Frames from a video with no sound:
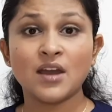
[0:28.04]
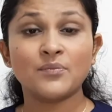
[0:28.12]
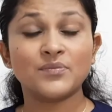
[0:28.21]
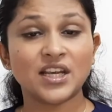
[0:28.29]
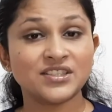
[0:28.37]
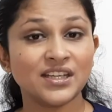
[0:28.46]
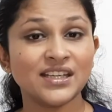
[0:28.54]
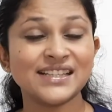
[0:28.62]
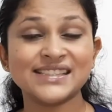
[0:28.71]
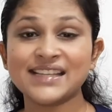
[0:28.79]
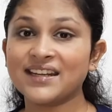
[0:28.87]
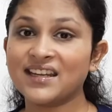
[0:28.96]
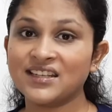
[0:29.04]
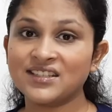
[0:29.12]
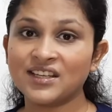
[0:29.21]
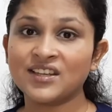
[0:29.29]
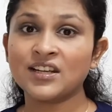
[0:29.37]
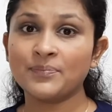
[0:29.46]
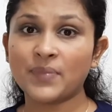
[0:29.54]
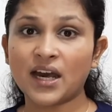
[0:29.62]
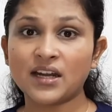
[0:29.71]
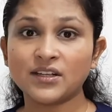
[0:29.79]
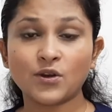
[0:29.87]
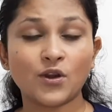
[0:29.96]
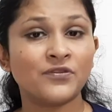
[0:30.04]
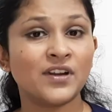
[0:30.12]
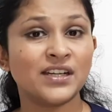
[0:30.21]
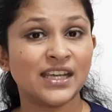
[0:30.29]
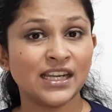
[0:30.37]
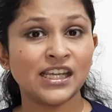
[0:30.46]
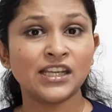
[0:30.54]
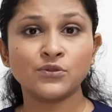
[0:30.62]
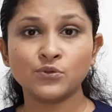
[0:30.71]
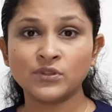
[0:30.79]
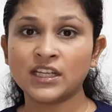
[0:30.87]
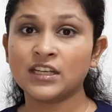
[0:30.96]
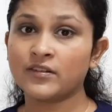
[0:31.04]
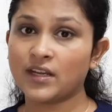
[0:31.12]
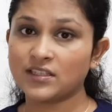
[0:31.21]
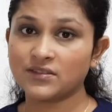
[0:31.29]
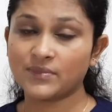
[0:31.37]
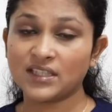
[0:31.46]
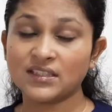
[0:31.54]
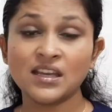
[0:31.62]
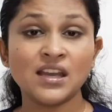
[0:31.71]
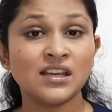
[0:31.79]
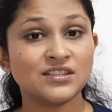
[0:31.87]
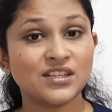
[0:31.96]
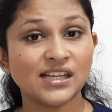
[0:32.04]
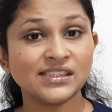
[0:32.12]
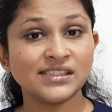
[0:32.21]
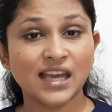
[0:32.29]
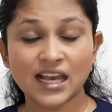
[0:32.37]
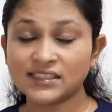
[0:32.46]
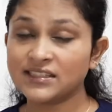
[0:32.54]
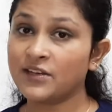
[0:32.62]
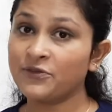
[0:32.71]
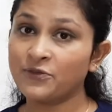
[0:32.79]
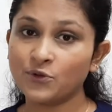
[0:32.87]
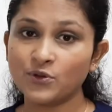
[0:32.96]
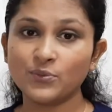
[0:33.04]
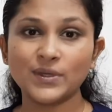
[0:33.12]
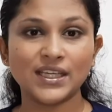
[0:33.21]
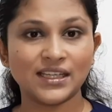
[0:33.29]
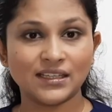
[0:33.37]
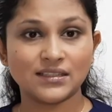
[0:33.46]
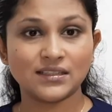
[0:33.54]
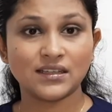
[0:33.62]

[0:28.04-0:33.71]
Brushing is an integral part of our daily routine regimen, just as the food we eat.